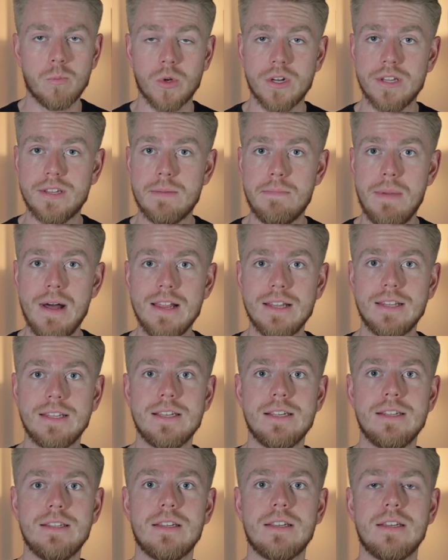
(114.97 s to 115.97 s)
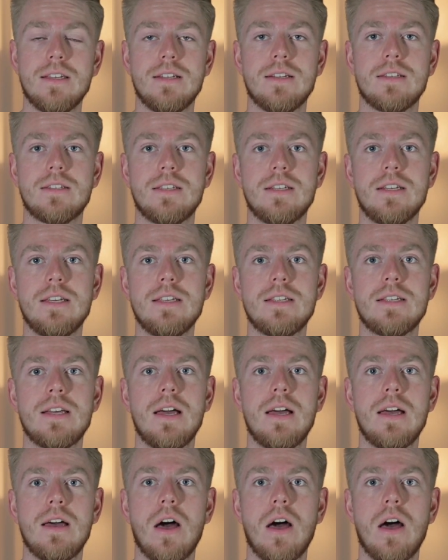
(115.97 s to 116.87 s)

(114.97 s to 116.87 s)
Municipalities and cities